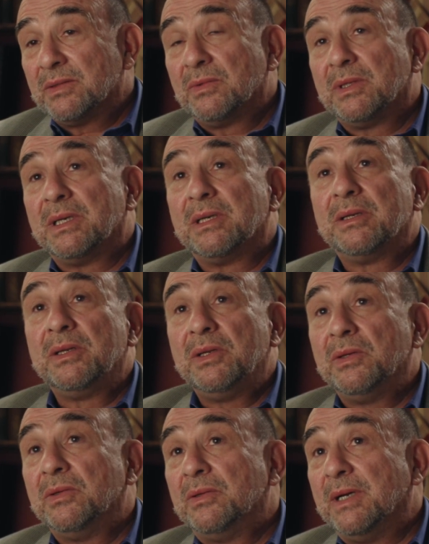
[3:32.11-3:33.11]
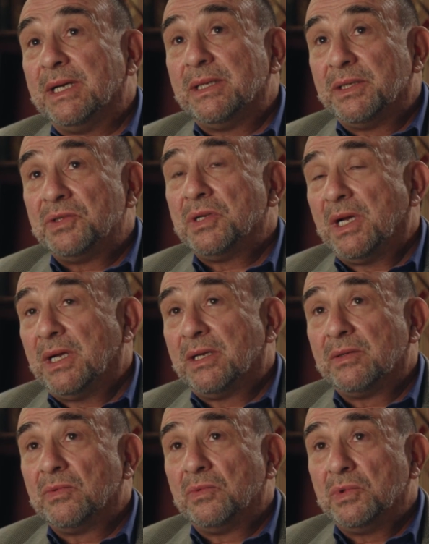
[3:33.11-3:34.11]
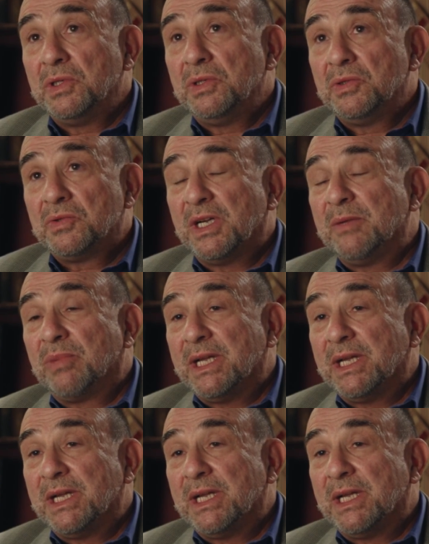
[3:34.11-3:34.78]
where you and the child wouldn't trade